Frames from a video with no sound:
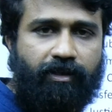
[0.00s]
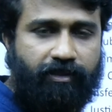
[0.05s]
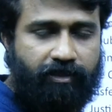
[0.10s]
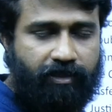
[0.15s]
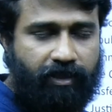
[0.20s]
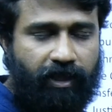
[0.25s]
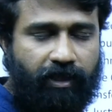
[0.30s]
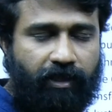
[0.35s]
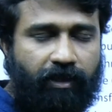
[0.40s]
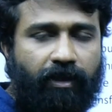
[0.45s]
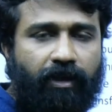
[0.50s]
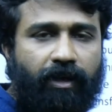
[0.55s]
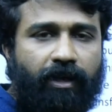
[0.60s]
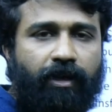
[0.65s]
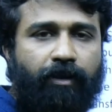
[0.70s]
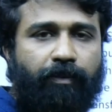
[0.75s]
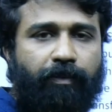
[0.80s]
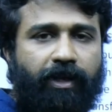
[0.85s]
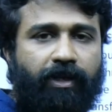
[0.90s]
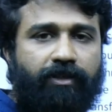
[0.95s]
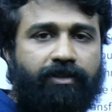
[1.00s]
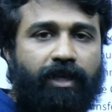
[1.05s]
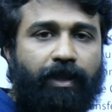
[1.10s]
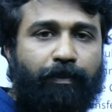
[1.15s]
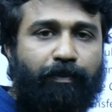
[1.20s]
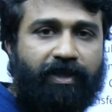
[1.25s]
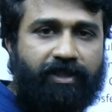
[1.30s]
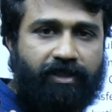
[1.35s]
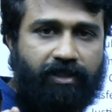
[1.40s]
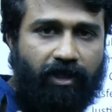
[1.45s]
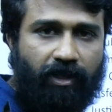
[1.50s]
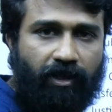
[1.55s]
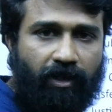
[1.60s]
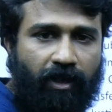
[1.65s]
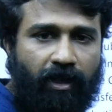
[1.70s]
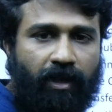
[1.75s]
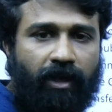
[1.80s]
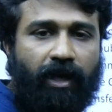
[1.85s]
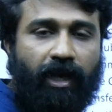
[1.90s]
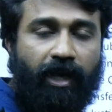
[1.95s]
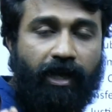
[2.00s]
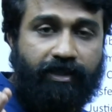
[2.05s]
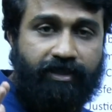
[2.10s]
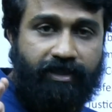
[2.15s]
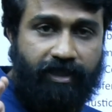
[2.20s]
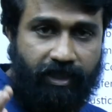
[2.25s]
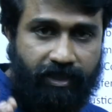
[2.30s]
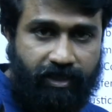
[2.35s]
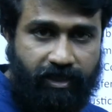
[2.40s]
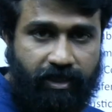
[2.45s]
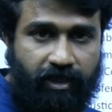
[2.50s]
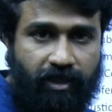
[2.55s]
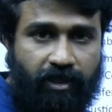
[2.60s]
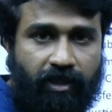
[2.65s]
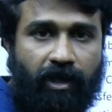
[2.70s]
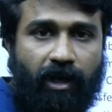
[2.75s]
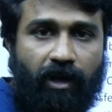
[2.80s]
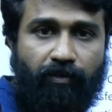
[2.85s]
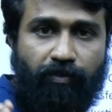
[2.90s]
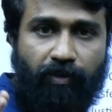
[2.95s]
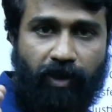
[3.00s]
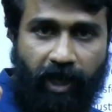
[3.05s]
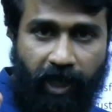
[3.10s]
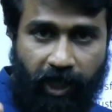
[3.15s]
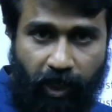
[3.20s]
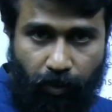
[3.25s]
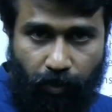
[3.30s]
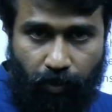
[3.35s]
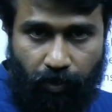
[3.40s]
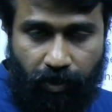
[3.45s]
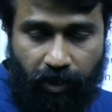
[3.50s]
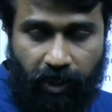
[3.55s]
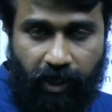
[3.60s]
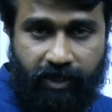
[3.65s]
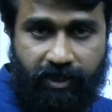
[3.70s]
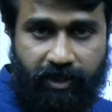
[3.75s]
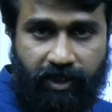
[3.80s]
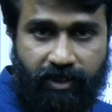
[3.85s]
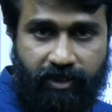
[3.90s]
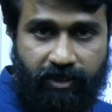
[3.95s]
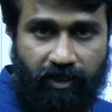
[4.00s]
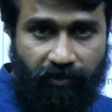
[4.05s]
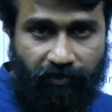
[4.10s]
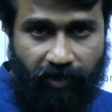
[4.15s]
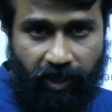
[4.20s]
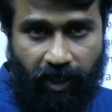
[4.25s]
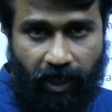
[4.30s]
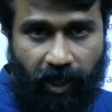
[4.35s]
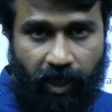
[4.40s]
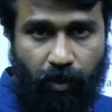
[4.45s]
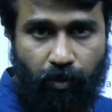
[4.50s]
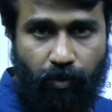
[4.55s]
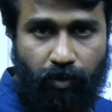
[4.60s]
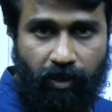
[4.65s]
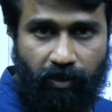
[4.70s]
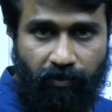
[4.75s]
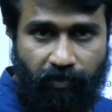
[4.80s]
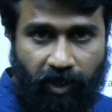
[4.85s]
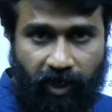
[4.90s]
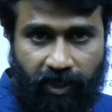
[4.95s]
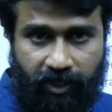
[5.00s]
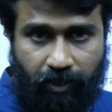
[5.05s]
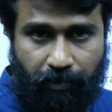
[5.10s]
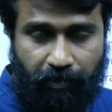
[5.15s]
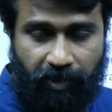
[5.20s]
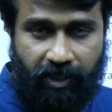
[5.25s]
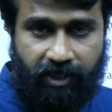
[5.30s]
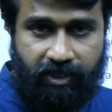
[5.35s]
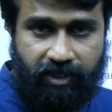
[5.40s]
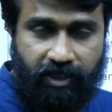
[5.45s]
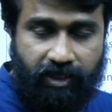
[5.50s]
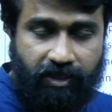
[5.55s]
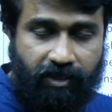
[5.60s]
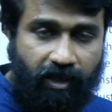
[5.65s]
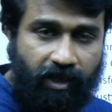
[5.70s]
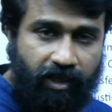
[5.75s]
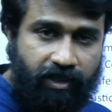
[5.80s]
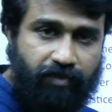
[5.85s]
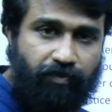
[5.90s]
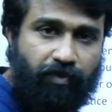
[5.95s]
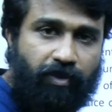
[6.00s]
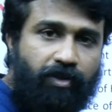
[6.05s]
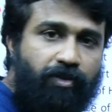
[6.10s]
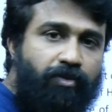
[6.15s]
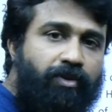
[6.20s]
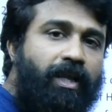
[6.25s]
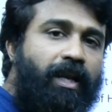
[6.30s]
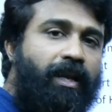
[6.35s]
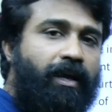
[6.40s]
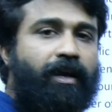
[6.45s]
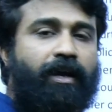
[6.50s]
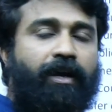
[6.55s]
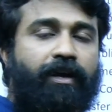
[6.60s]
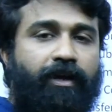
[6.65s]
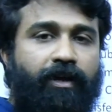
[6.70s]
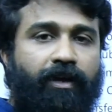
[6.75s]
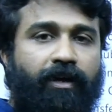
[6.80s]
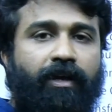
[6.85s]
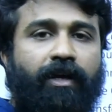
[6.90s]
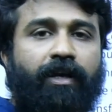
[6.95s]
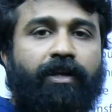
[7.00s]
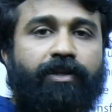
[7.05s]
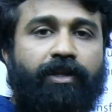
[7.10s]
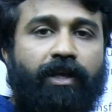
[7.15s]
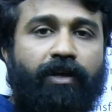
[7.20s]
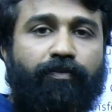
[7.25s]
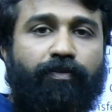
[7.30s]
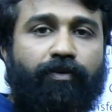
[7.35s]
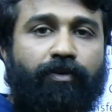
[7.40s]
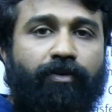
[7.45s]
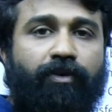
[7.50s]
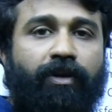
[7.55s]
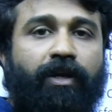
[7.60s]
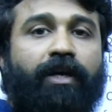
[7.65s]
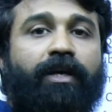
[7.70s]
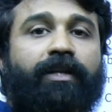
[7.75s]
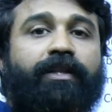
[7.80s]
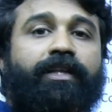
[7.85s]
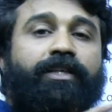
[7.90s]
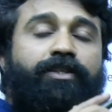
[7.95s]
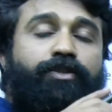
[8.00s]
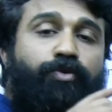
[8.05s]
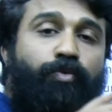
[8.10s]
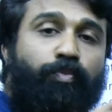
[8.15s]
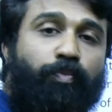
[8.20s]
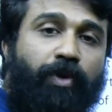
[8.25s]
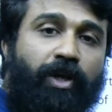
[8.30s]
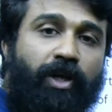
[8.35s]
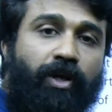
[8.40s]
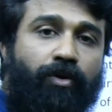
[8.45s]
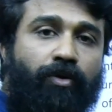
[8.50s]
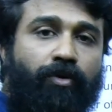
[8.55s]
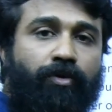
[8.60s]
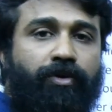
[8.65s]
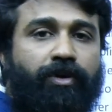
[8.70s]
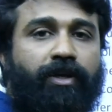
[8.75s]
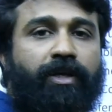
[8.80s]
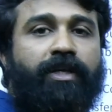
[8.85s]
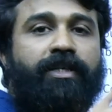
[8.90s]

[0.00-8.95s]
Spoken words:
thing, because a person, a judge of a high court, a judge of a high court of Andhra Pradesh is transferred to Telangana. Therefore, the Supreme Court